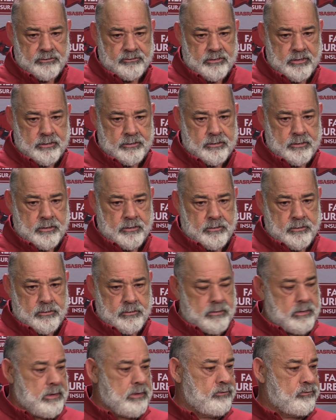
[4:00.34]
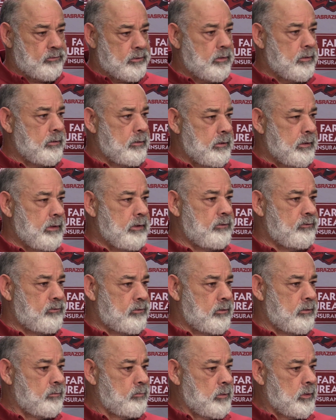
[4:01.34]
said, he's
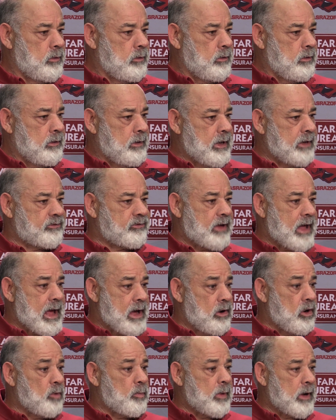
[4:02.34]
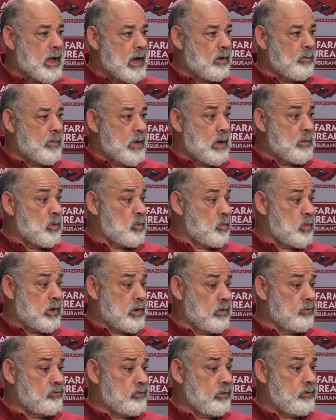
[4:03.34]
the next guy up at Alabama
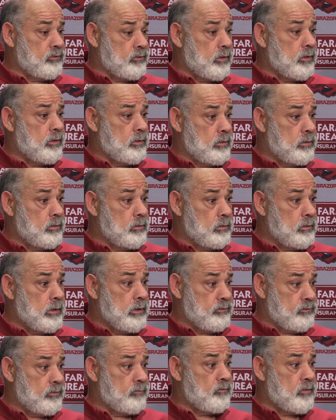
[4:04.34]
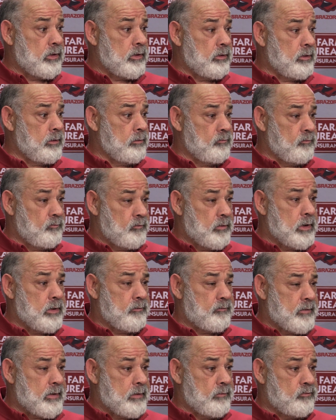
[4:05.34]
because he's a very, very
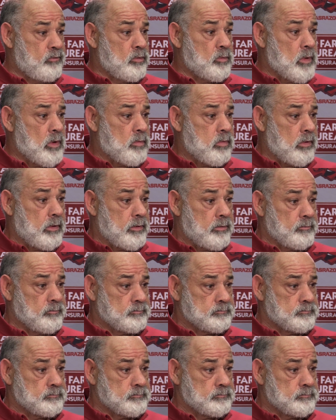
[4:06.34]
fine football player.